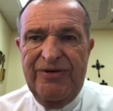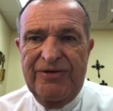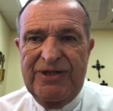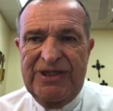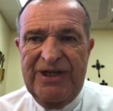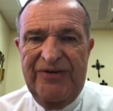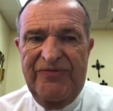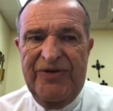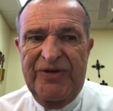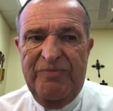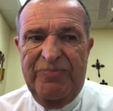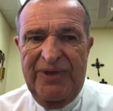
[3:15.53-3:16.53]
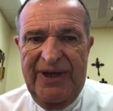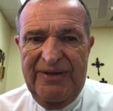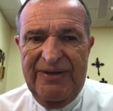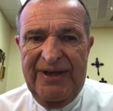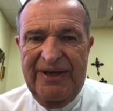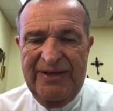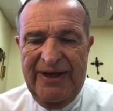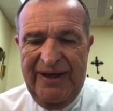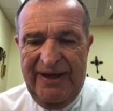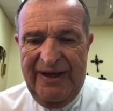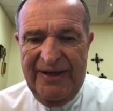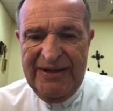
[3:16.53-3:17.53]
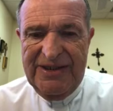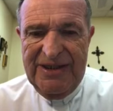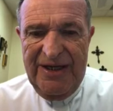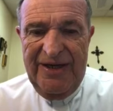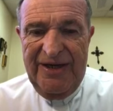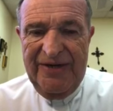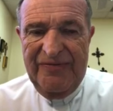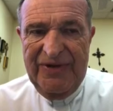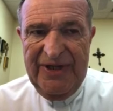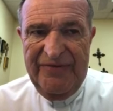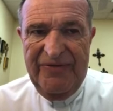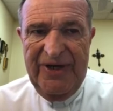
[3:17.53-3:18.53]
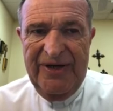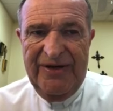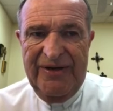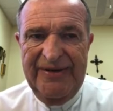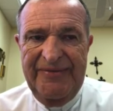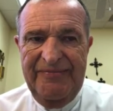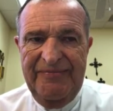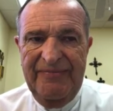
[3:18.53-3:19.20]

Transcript: herself completely in the hands of a loving God.